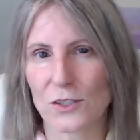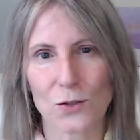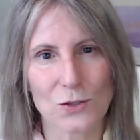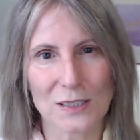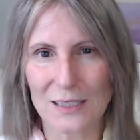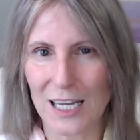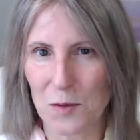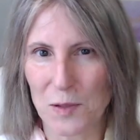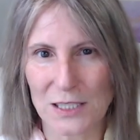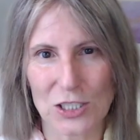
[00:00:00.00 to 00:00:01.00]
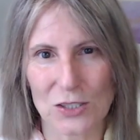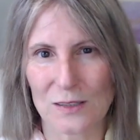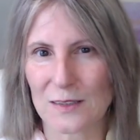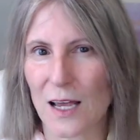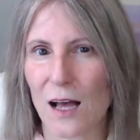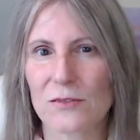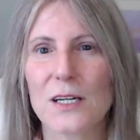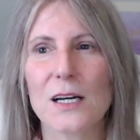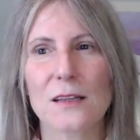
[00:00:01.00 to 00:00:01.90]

Don't just keep it to yourself.